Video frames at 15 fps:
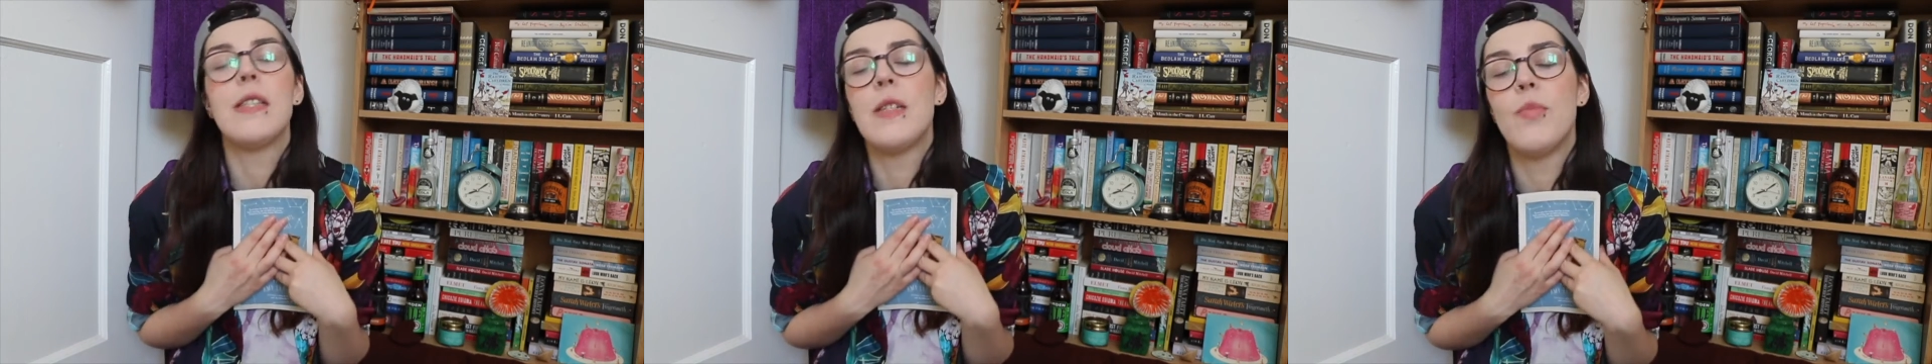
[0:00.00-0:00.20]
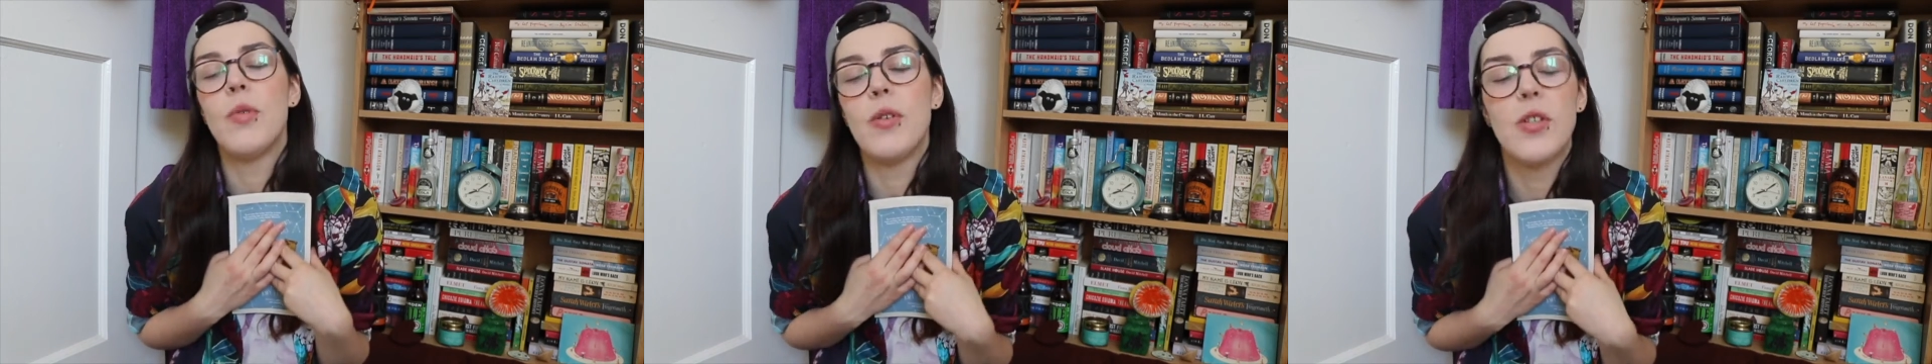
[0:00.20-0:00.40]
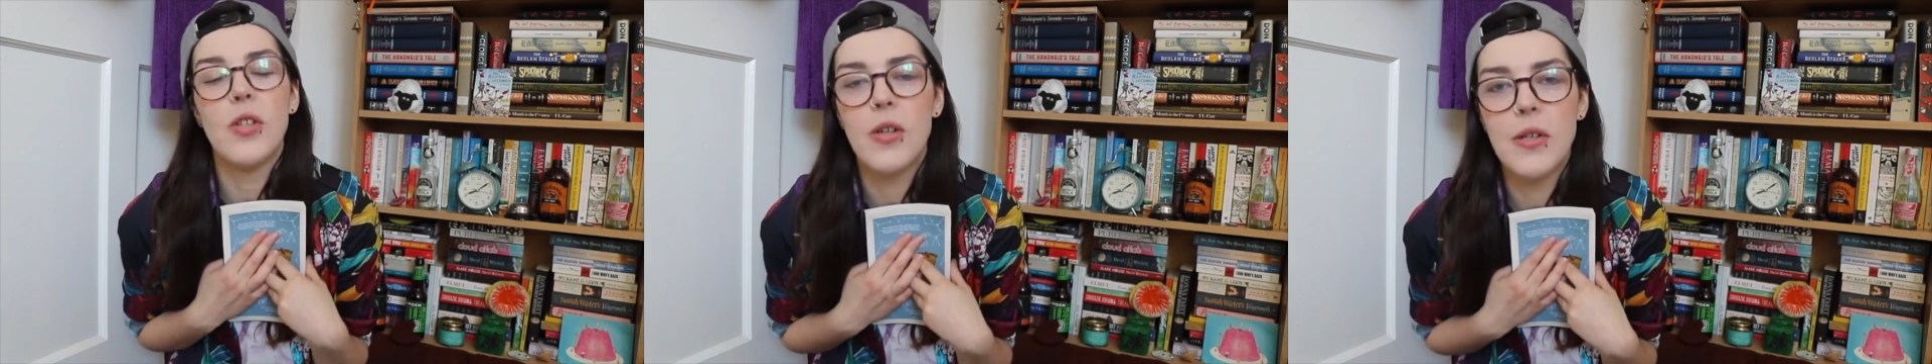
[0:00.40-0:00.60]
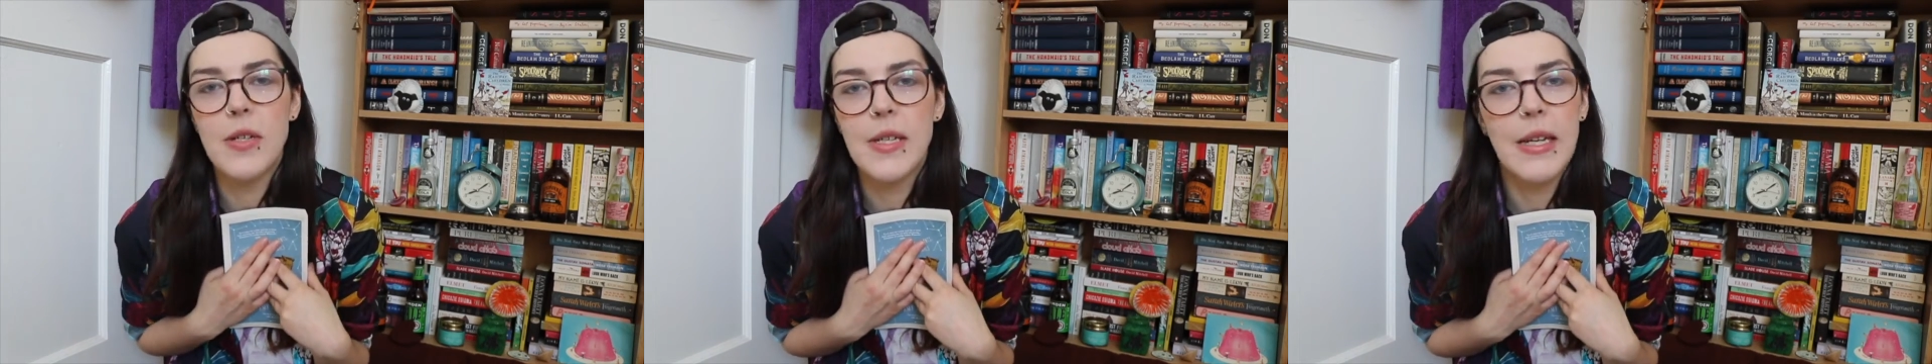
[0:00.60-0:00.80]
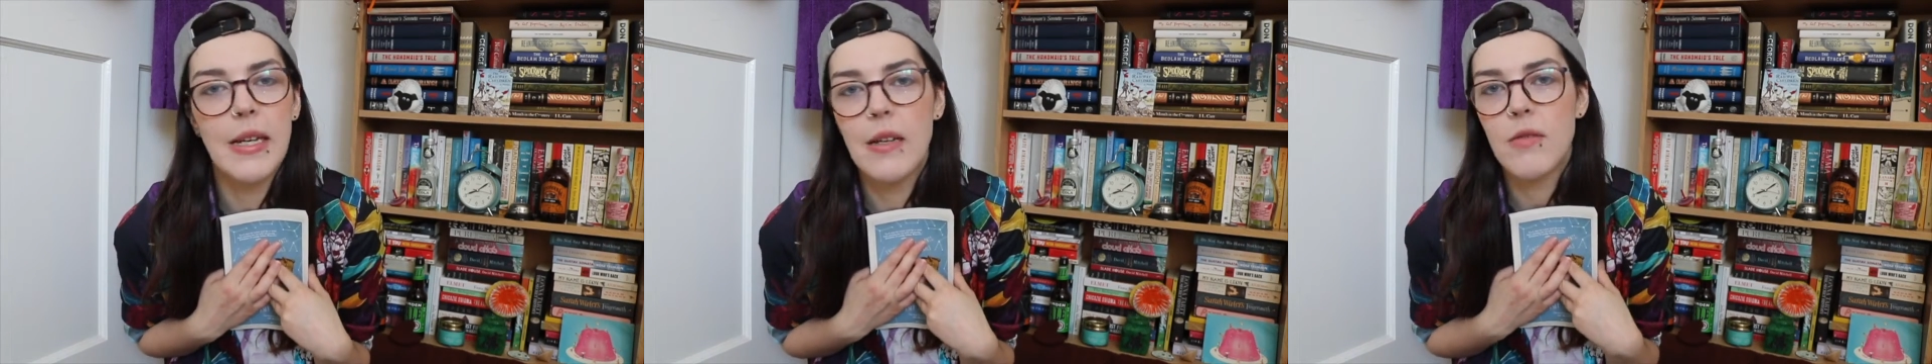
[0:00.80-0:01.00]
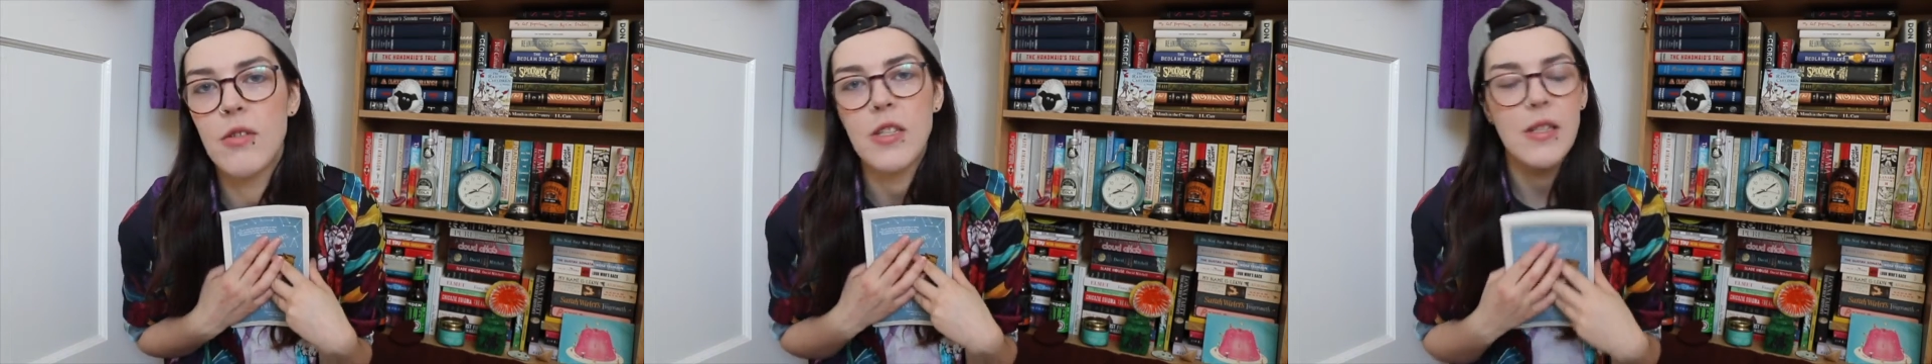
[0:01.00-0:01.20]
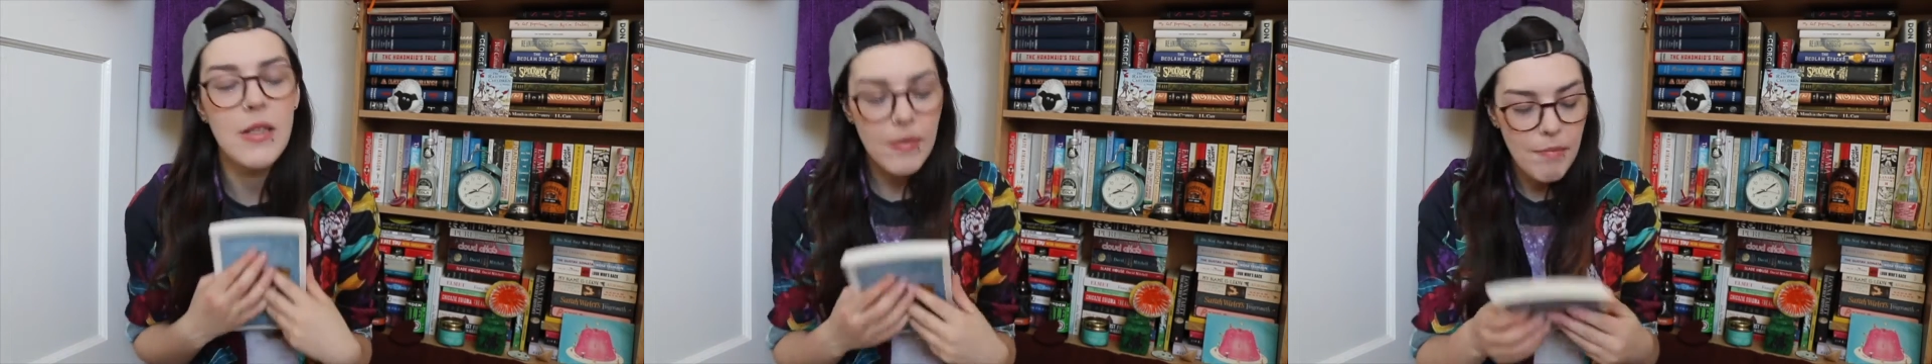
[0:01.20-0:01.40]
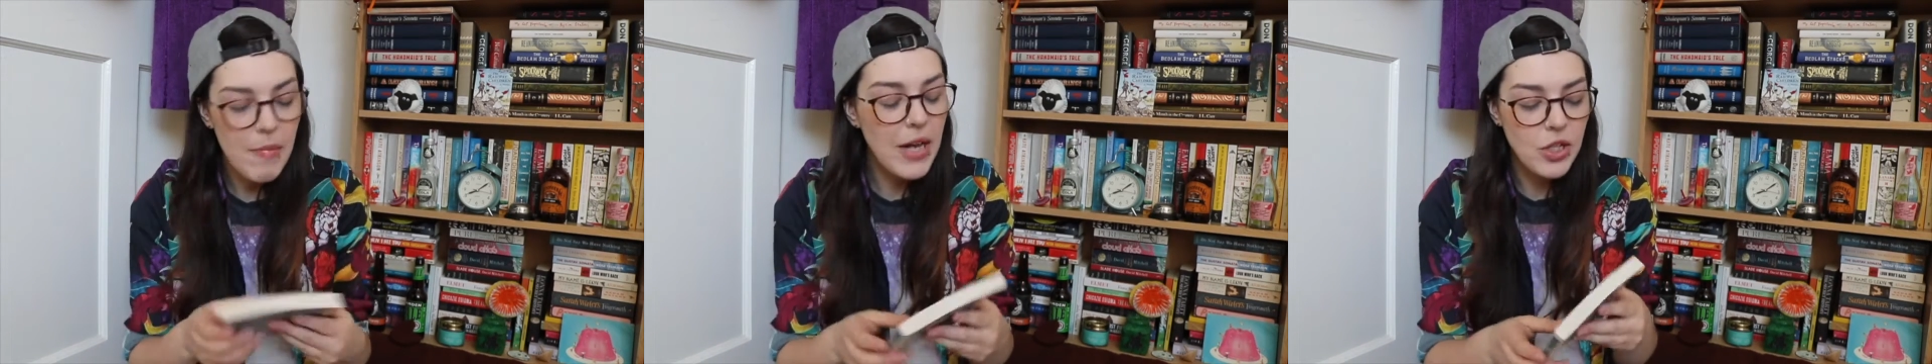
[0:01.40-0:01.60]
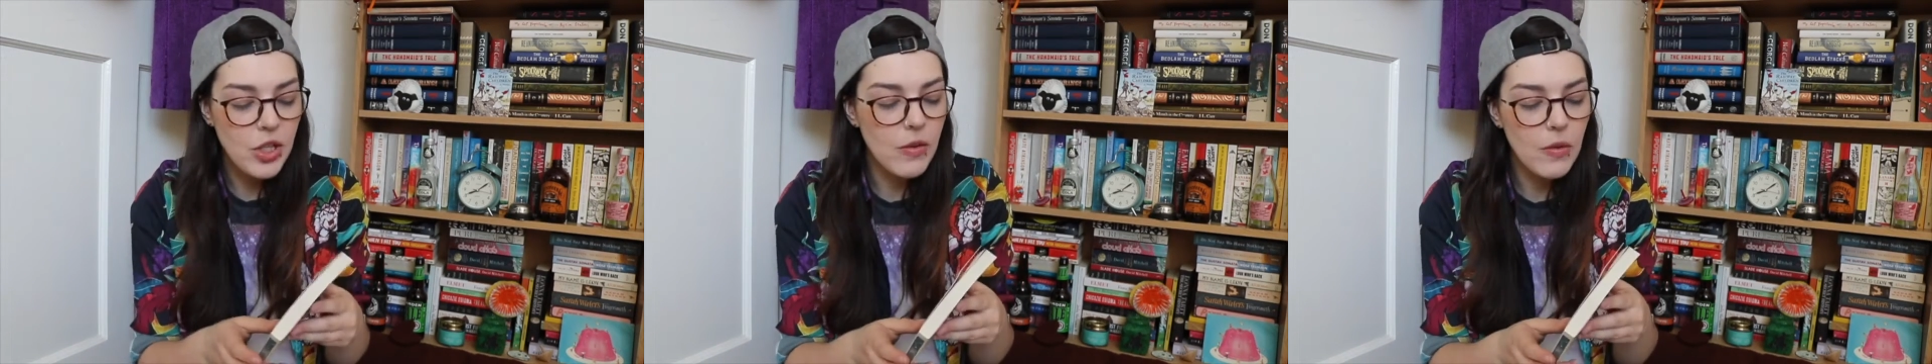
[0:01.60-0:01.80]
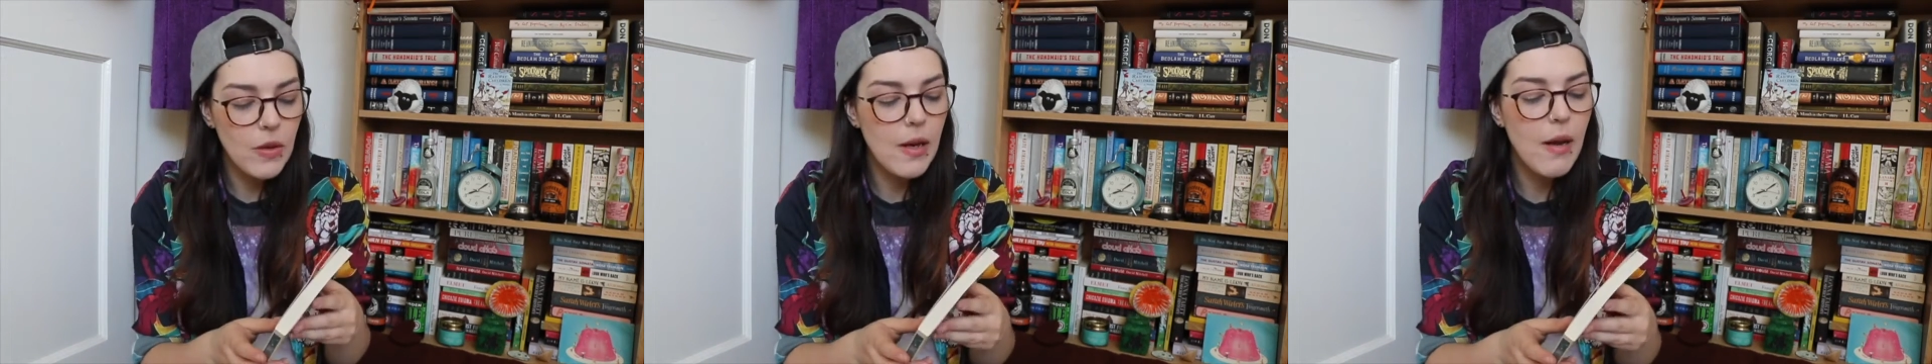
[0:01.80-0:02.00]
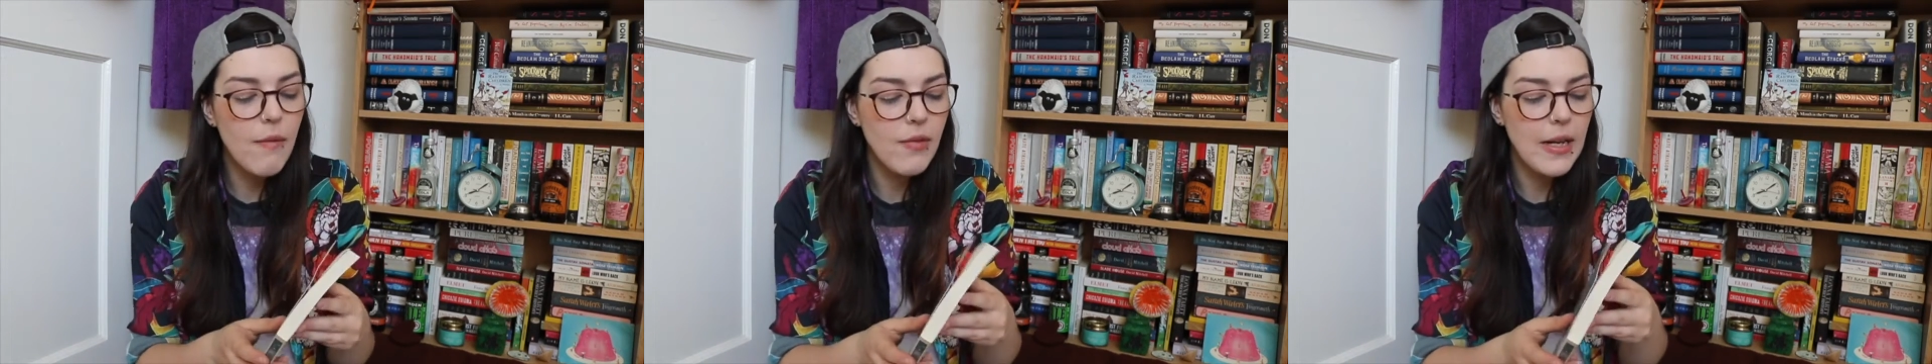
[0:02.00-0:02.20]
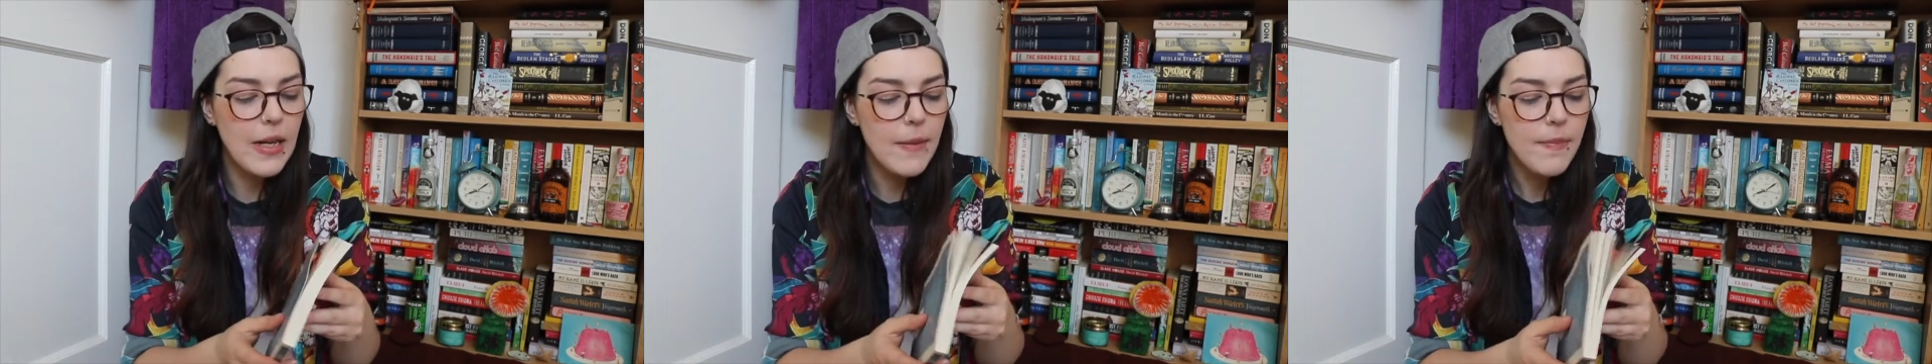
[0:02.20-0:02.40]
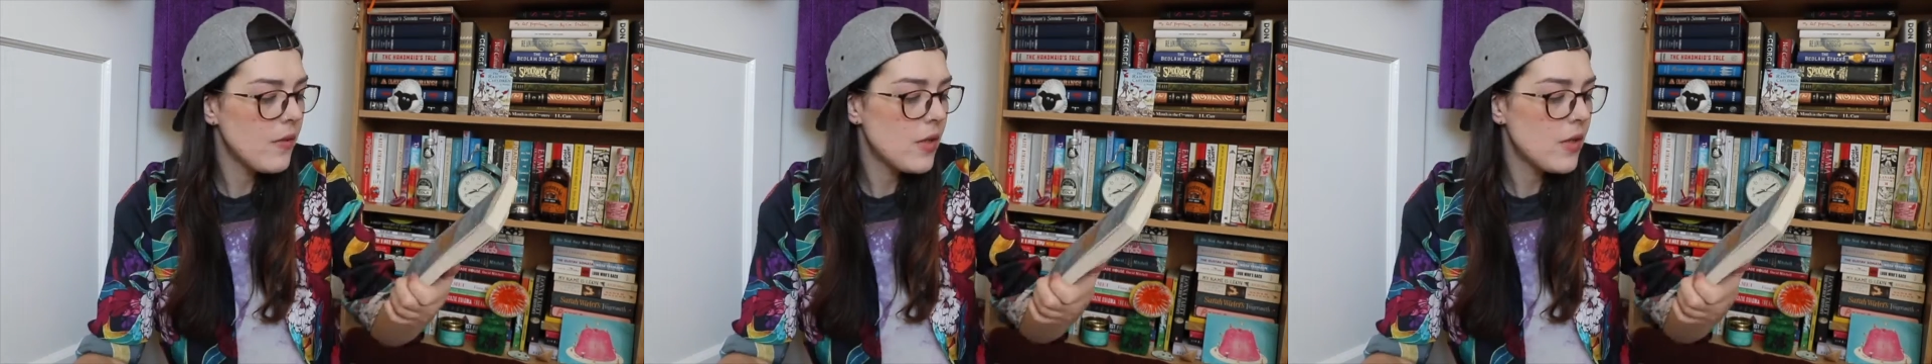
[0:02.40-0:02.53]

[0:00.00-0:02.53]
this book sounds like just magical and lovely.